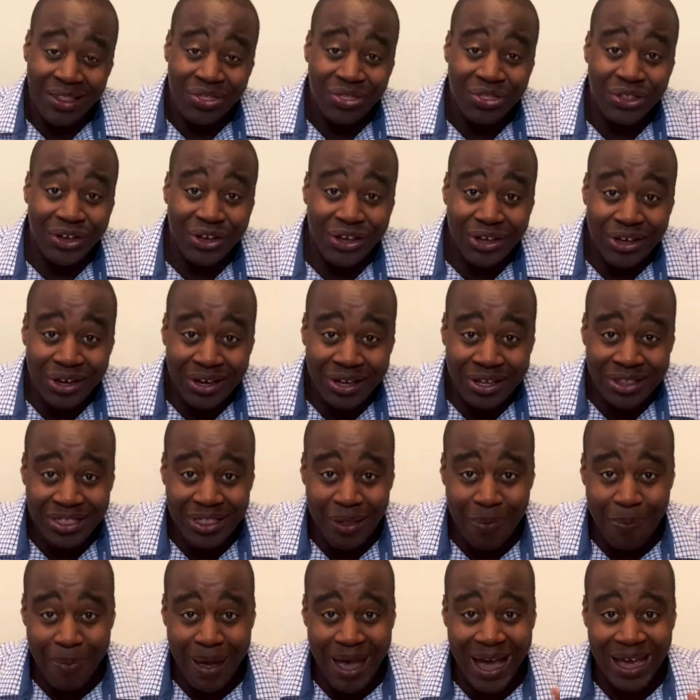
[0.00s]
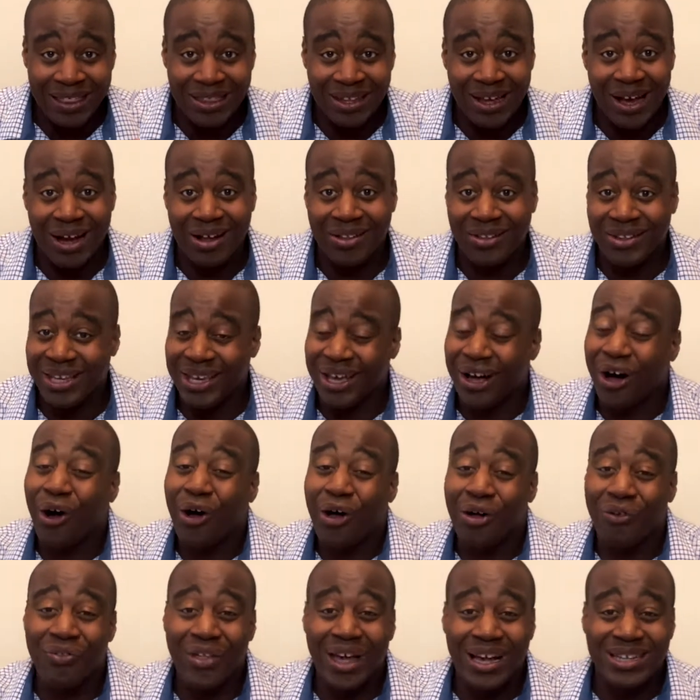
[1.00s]
the good, the bad, the ugly,
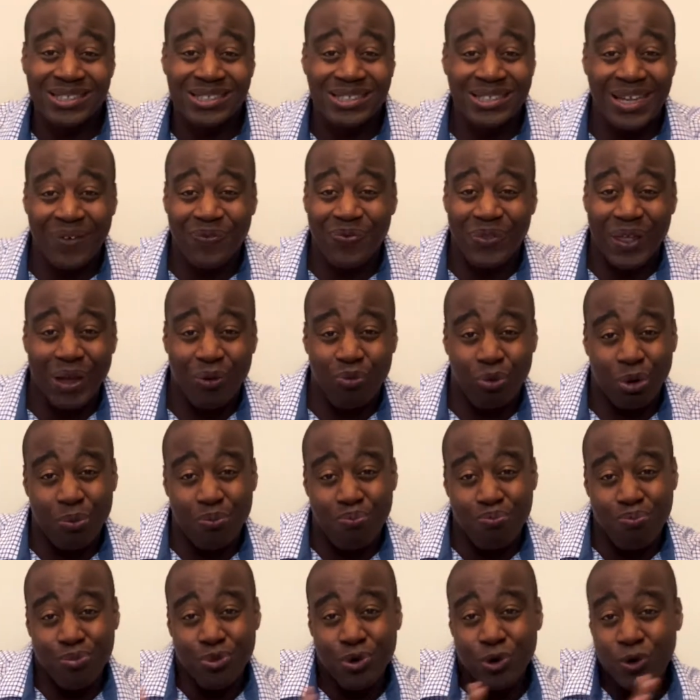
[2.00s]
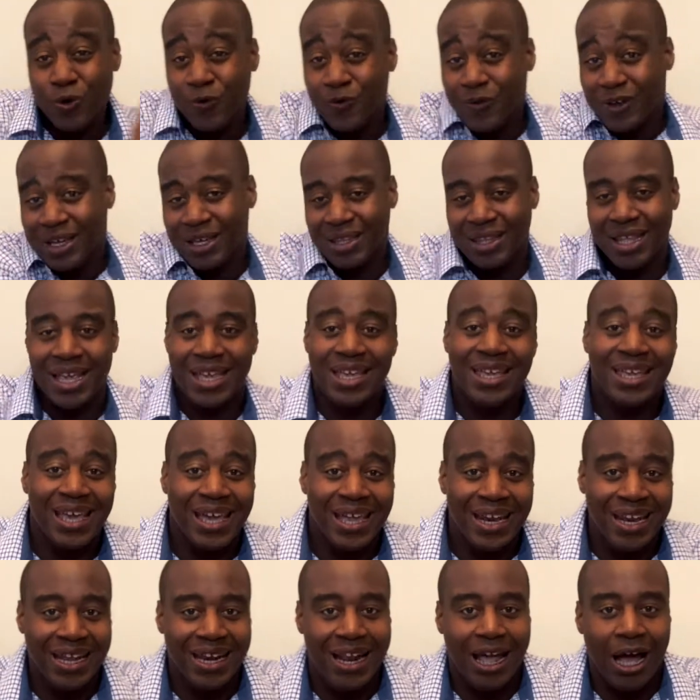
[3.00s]
all that stuff, they remove it, they
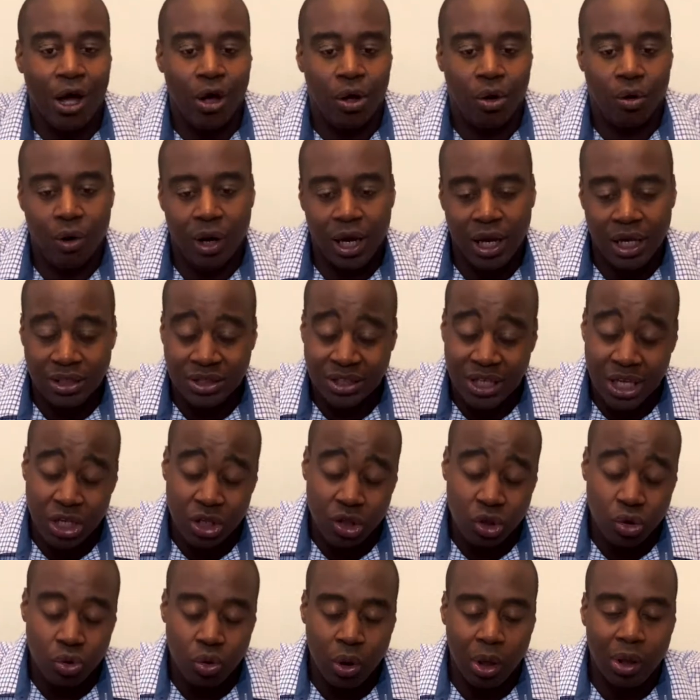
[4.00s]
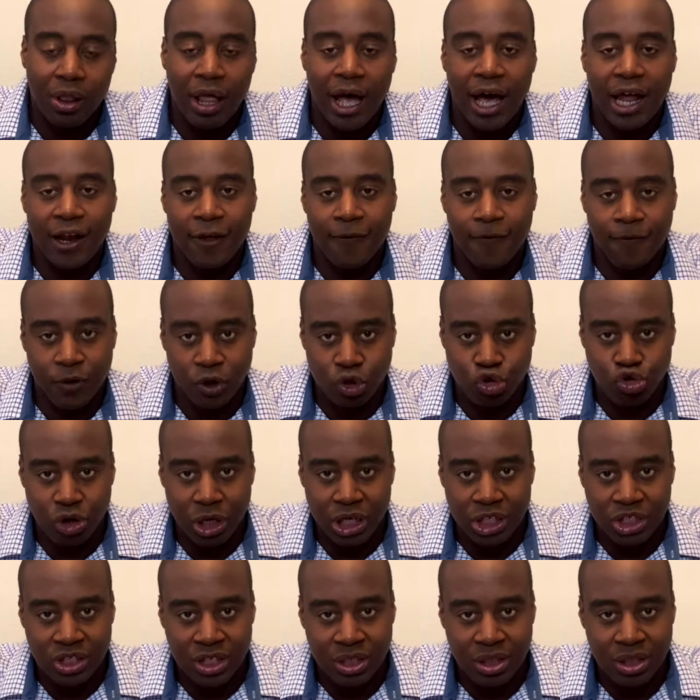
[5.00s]
get it out, right? So they do a lot of
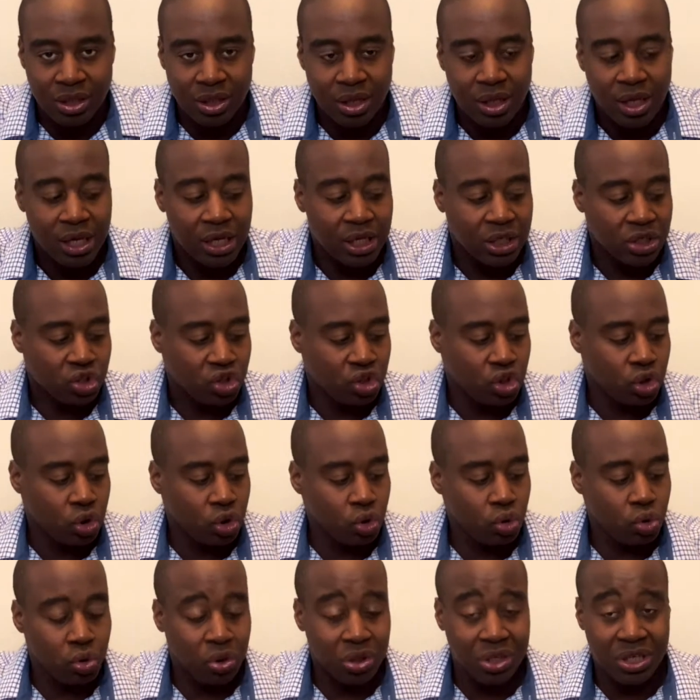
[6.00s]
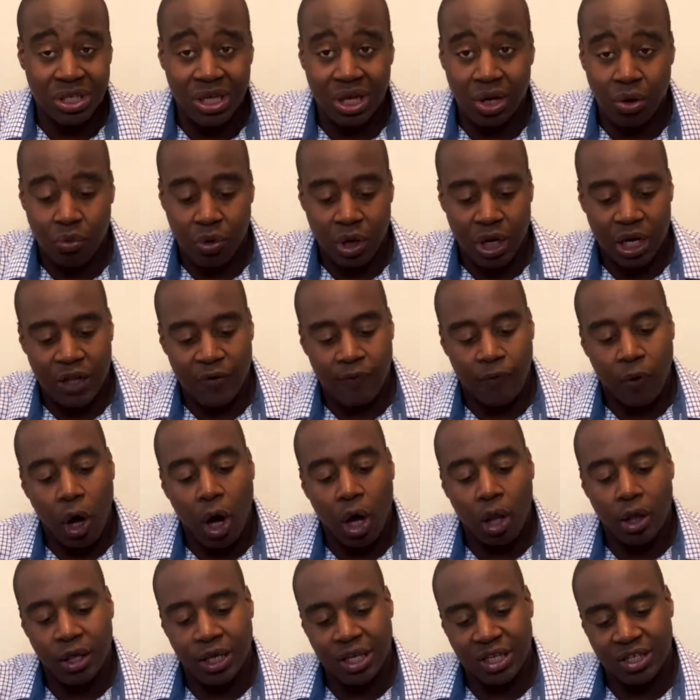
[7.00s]
filtration to get rid of
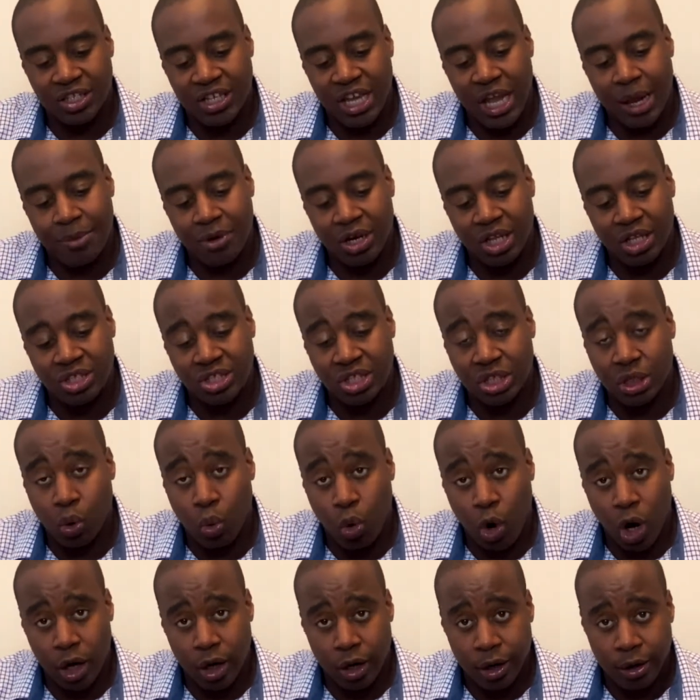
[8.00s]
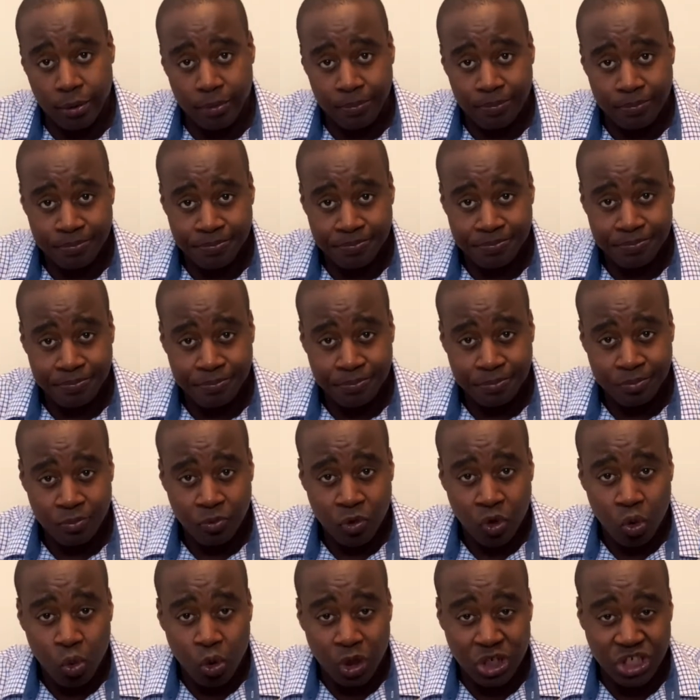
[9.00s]
all the contaminants in the water,
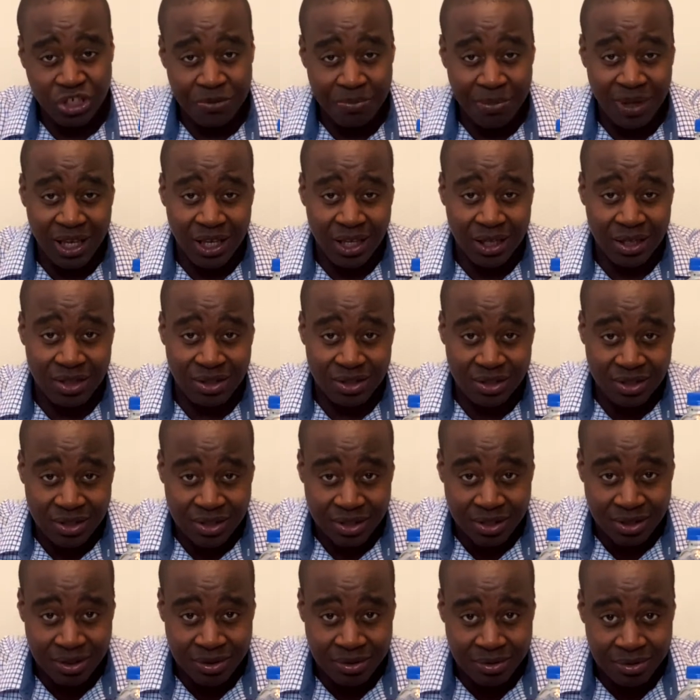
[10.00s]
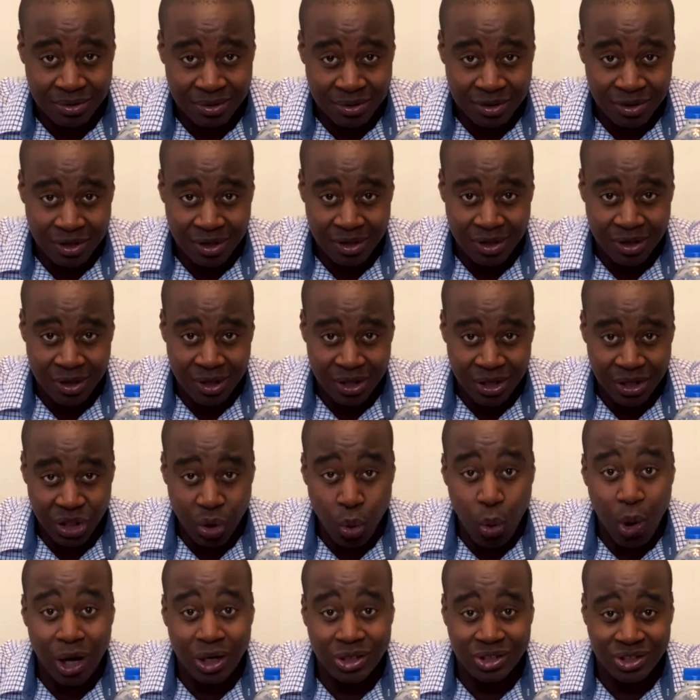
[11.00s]
which means
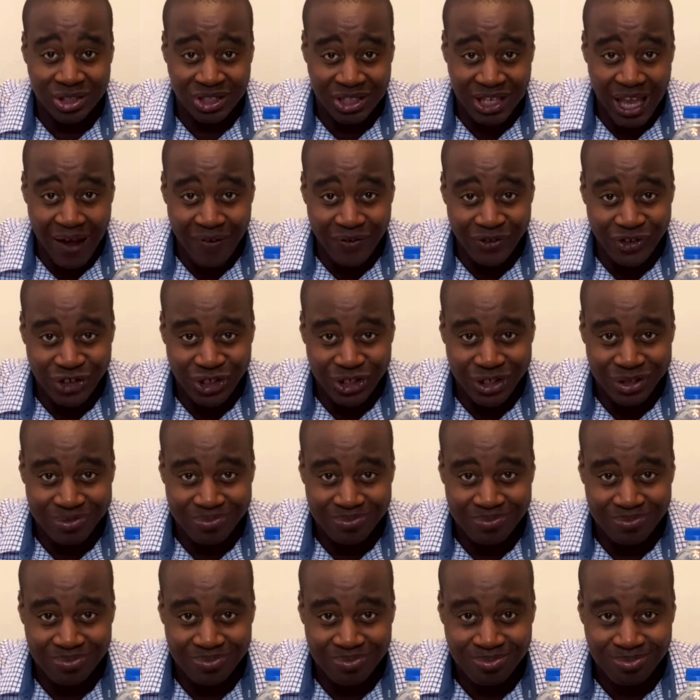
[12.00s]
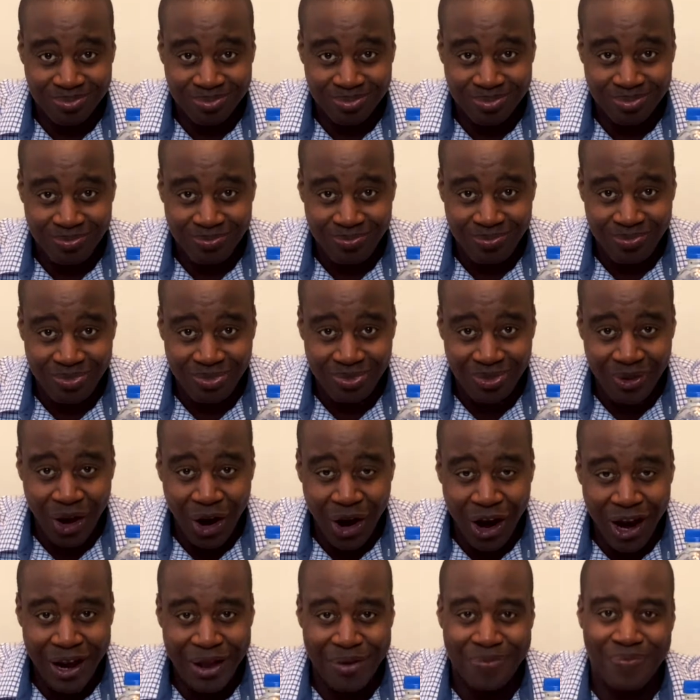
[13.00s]
the water's a scavenger,
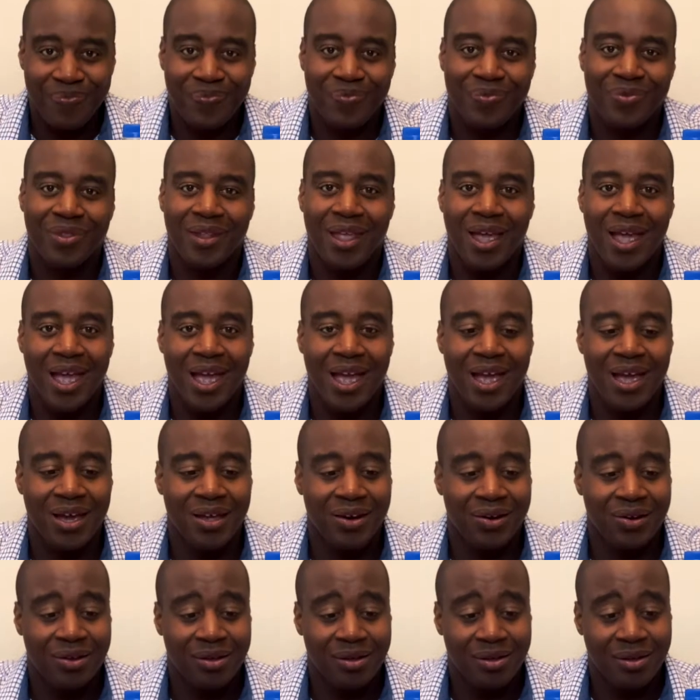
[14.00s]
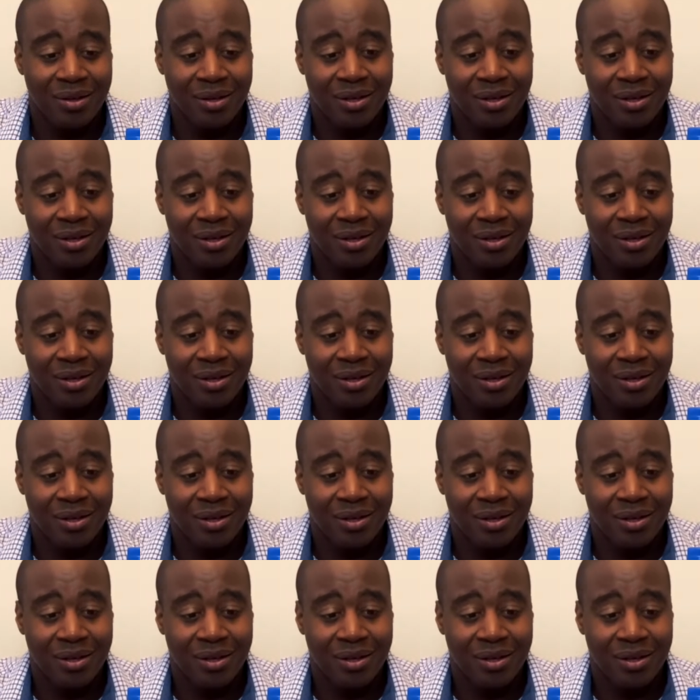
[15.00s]
all right? And